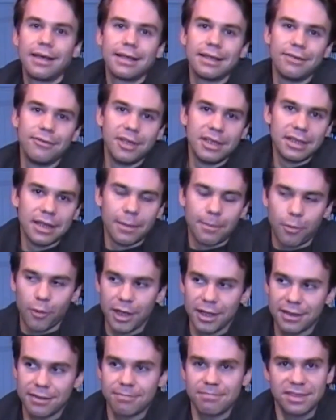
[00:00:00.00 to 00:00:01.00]
You end up
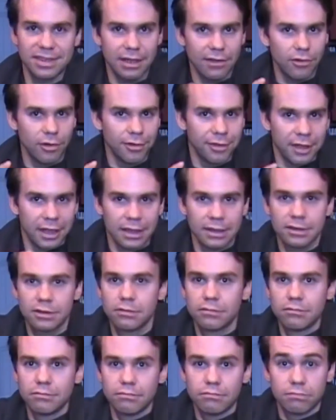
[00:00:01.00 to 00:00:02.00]
with several
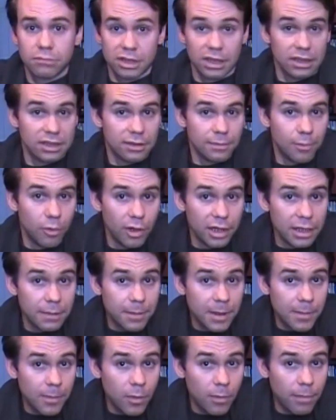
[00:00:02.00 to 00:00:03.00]
things. Disappointed
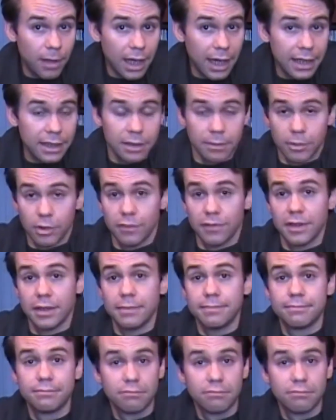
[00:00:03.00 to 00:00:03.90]
people buying the movie.